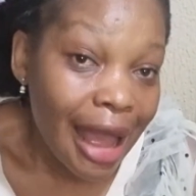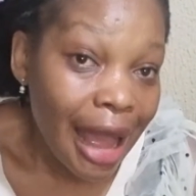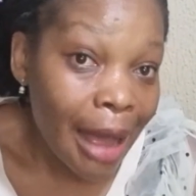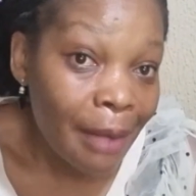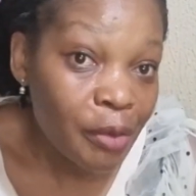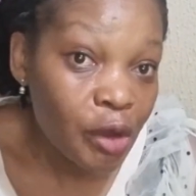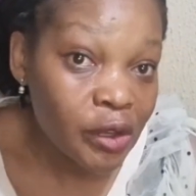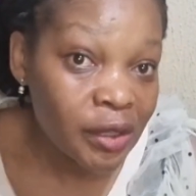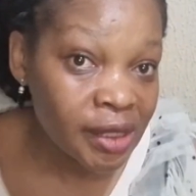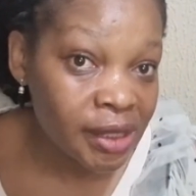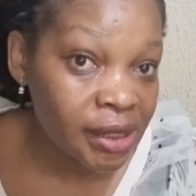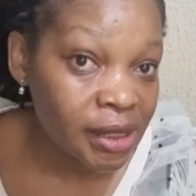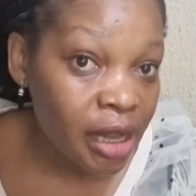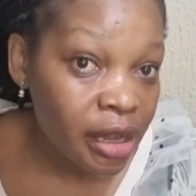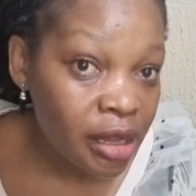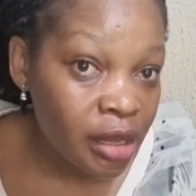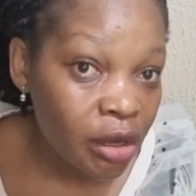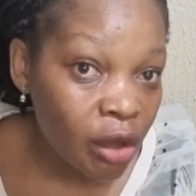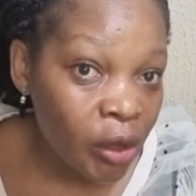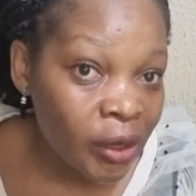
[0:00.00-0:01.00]
I'm not
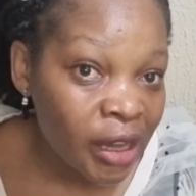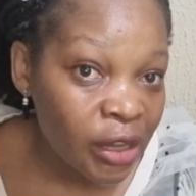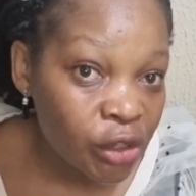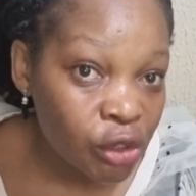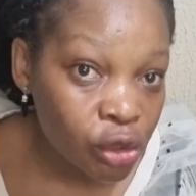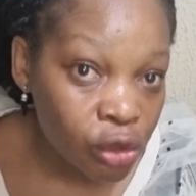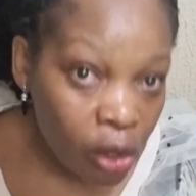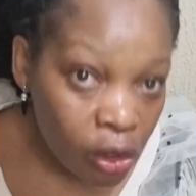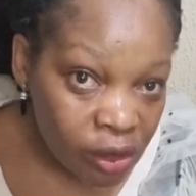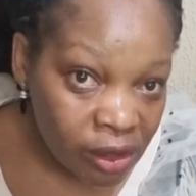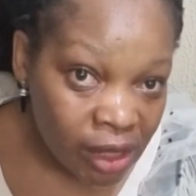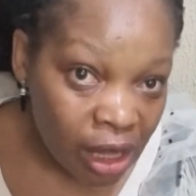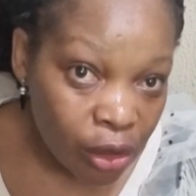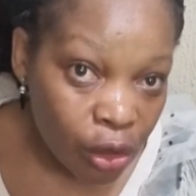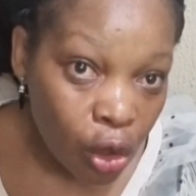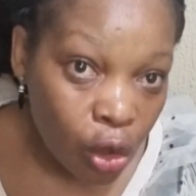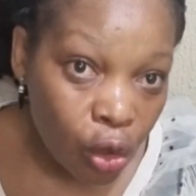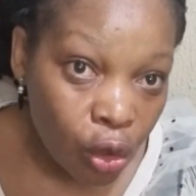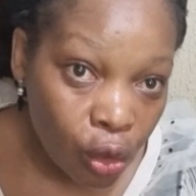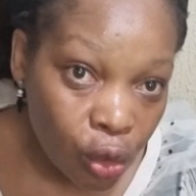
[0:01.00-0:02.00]
saying other salts are
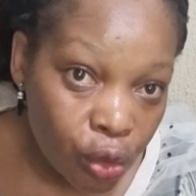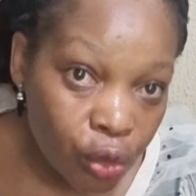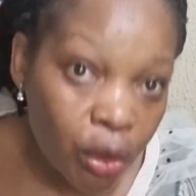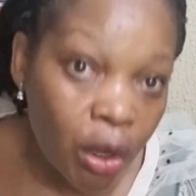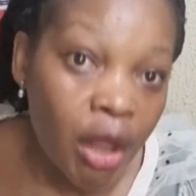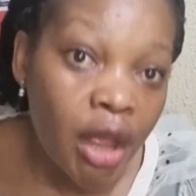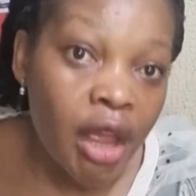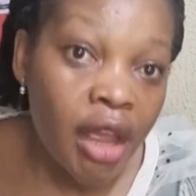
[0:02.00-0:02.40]
not good.